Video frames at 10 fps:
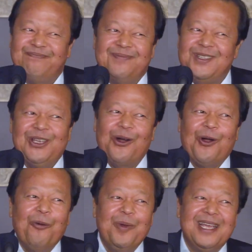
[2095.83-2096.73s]
your
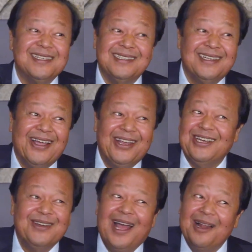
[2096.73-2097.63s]
hoping isn't going
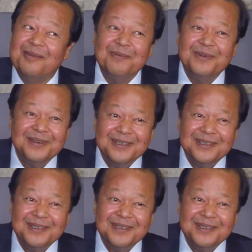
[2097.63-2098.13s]
to help